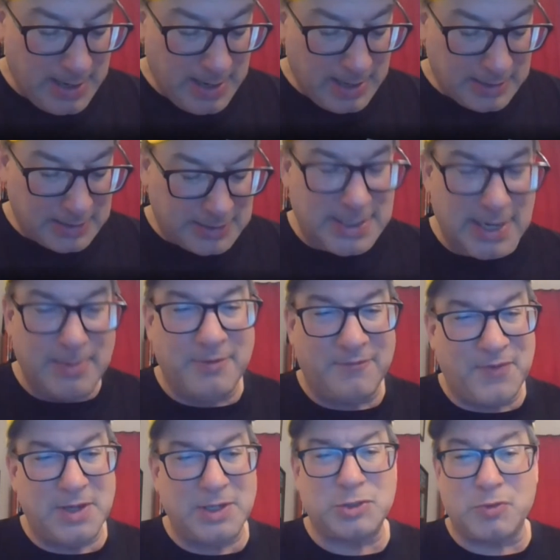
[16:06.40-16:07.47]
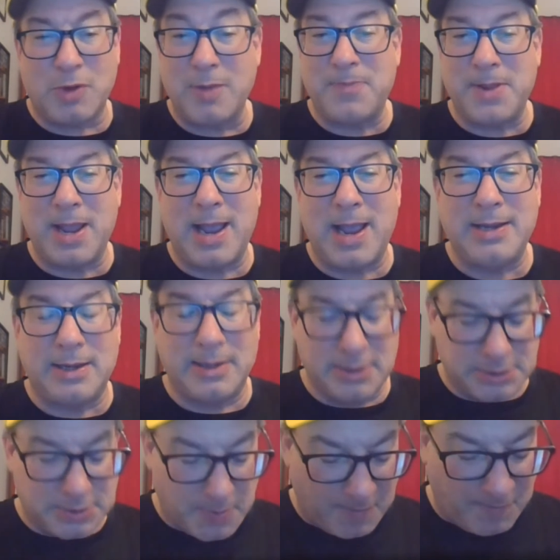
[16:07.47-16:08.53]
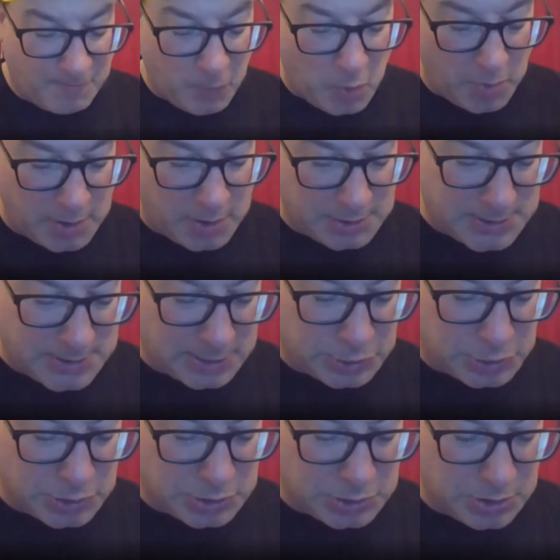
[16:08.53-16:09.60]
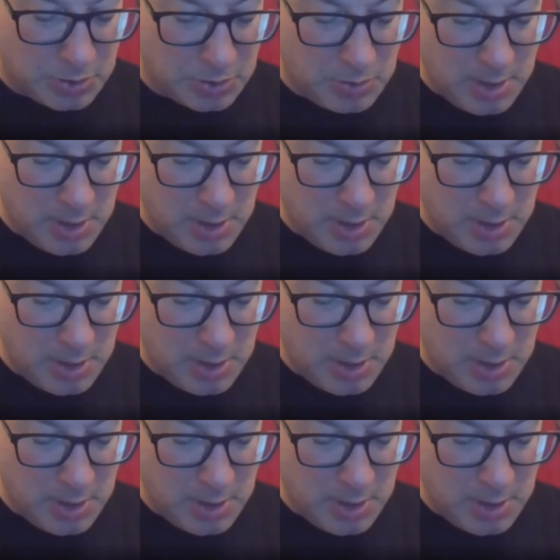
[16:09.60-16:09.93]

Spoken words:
the team that finished right behind Elizabeth Forward in Section 2,